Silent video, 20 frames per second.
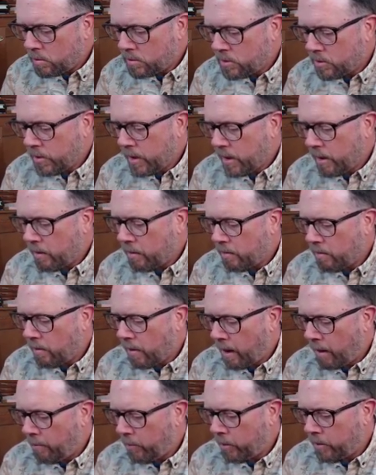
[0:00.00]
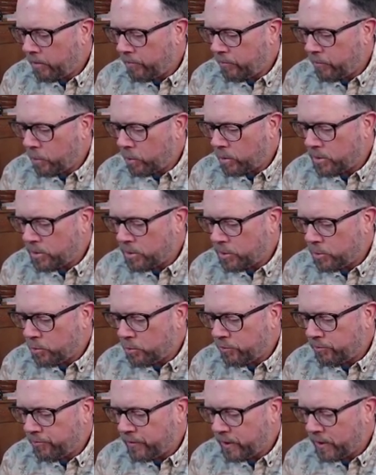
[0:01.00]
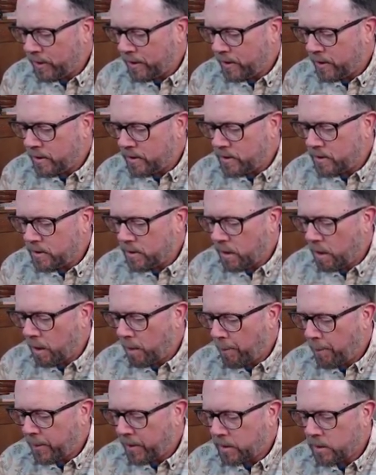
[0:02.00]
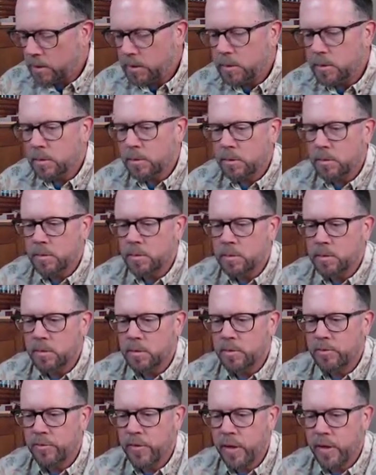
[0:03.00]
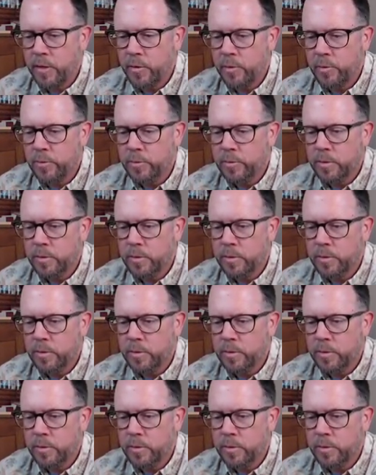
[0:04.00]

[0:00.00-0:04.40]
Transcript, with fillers: So yeah, I'm looking forward to filling this up. It's very cool.